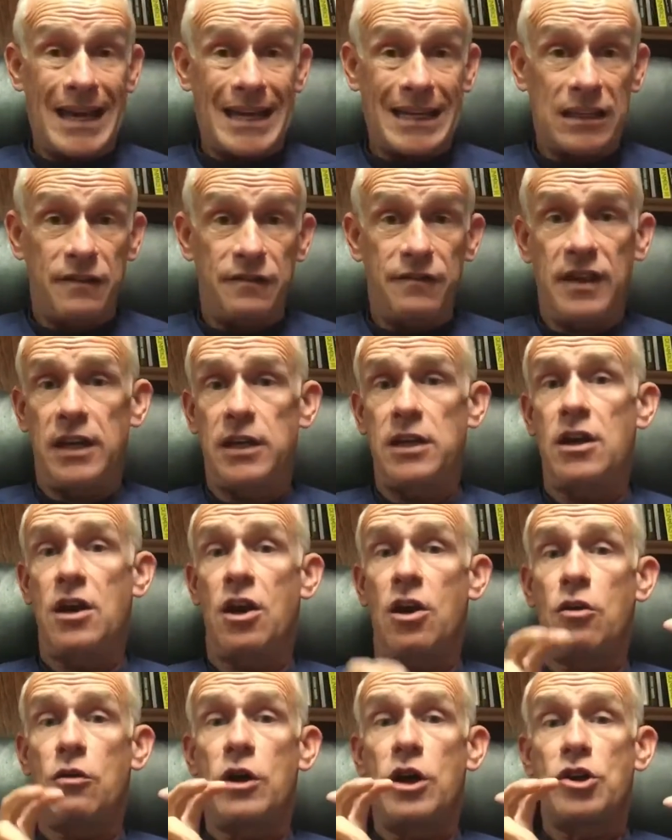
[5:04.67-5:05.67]
like the
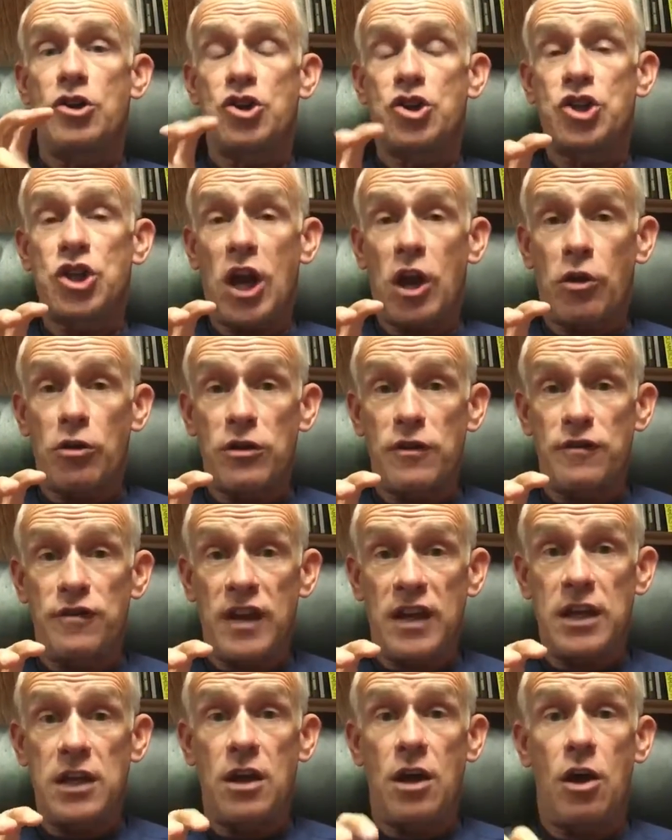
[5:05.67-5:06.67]
video, share the
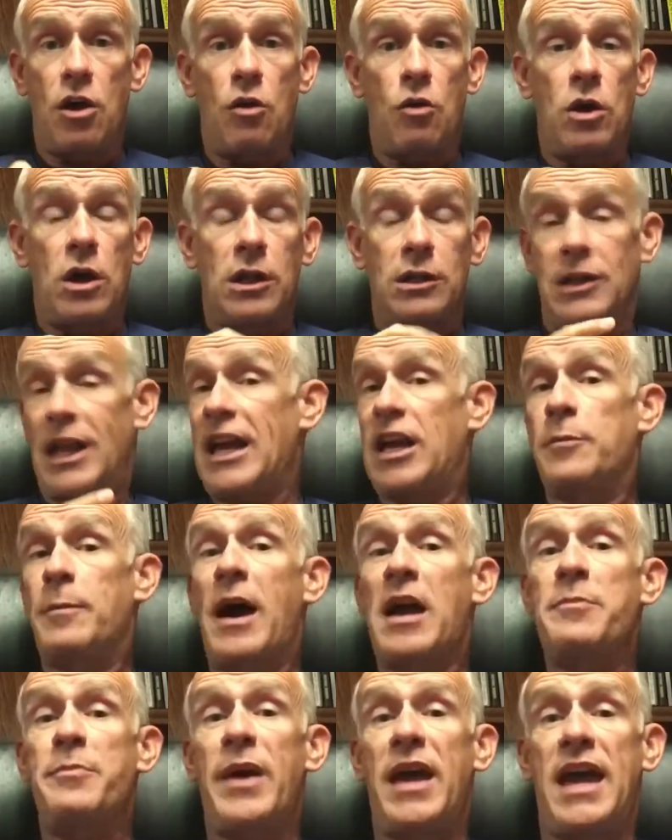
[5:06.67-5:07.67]
video,
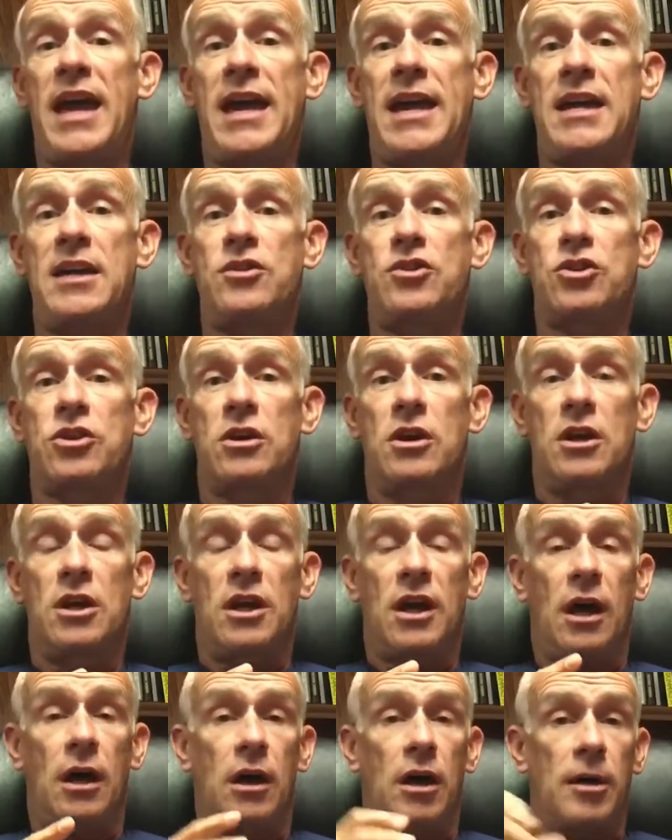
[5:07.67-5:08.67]
like my page.
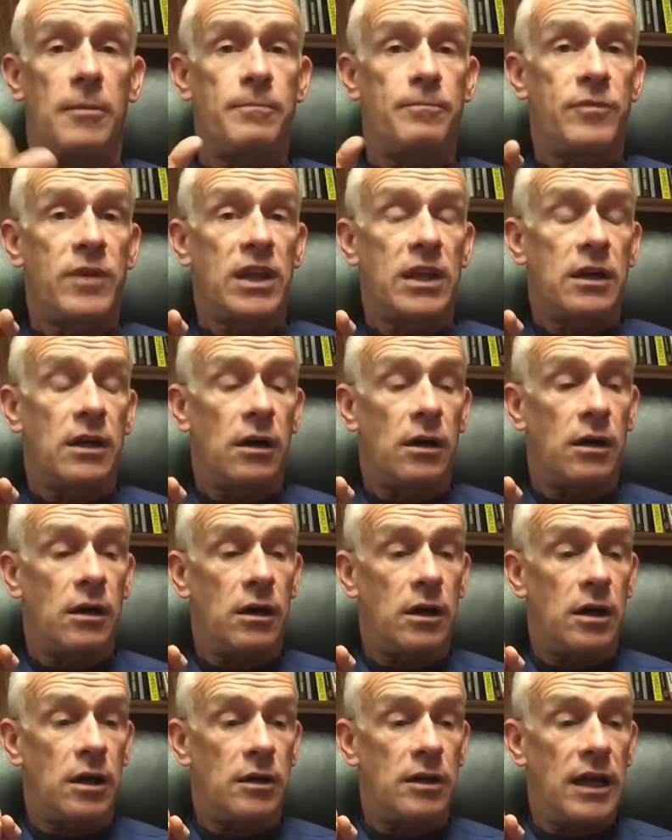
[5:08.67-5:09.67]
And
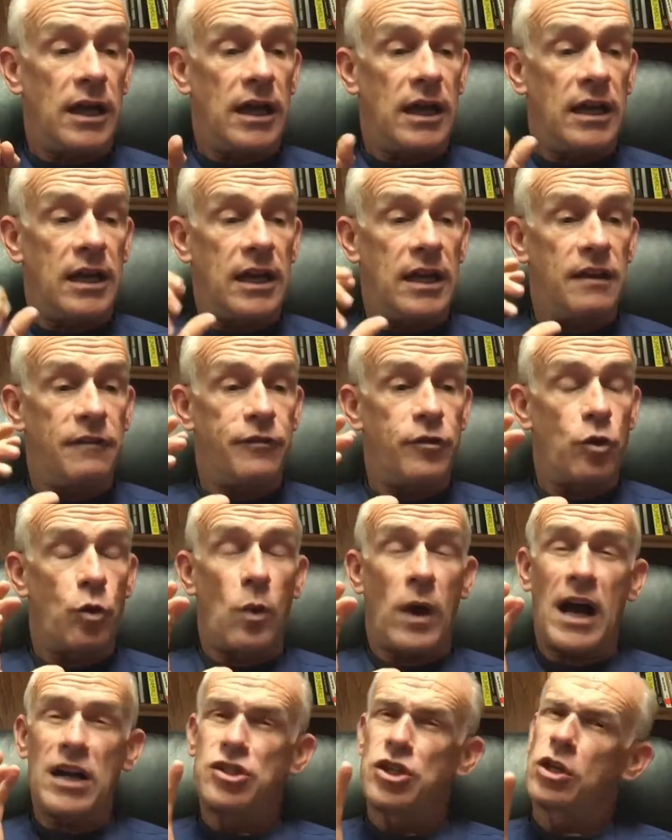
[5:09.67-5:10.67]
if
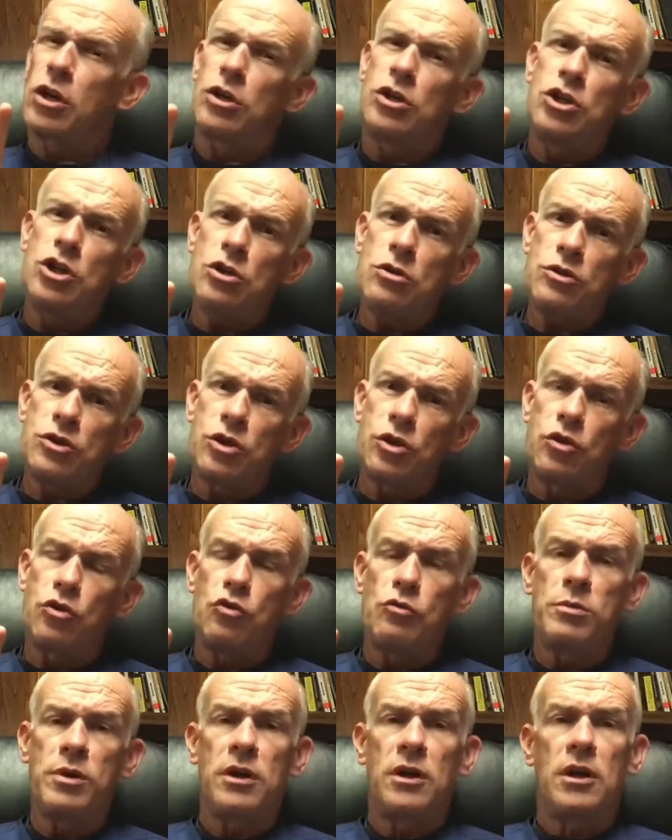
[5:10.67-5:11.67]
you're watching on
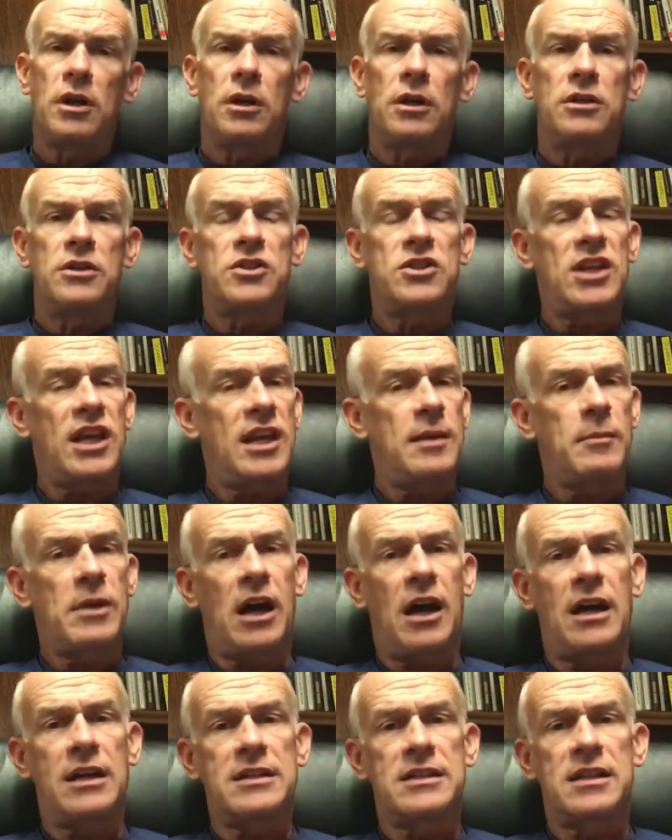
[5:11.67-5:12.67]
YouTube,
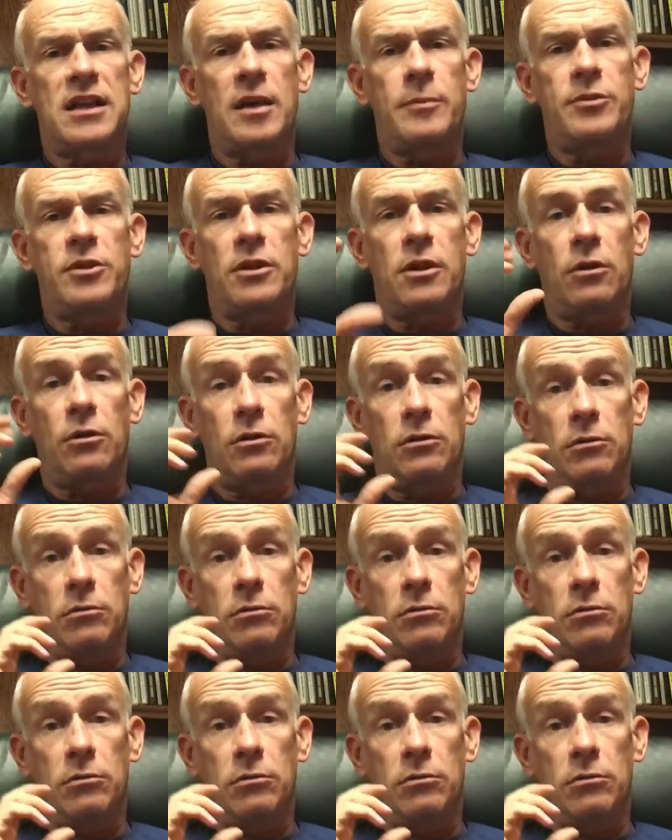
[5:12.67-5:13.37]
same concept,